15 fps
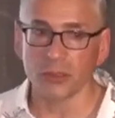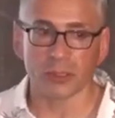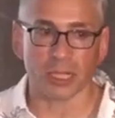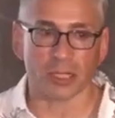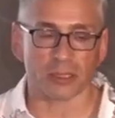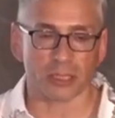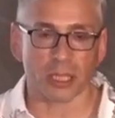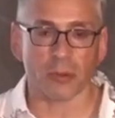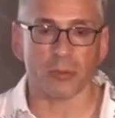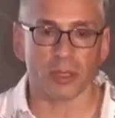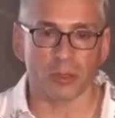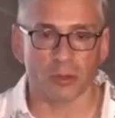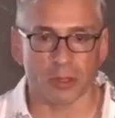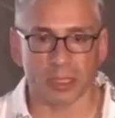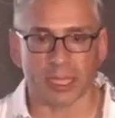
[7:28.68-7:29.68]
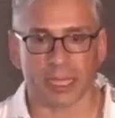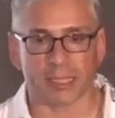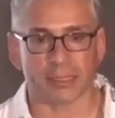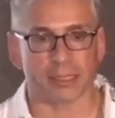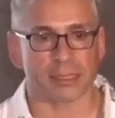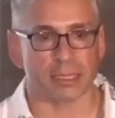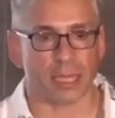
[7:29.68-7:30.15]
And I'll share with you a good
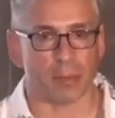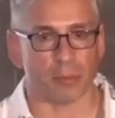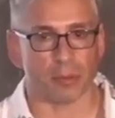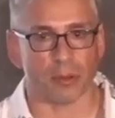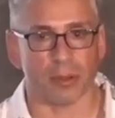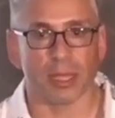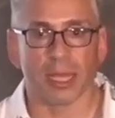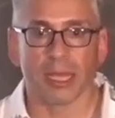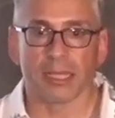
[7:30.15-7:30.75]
case example.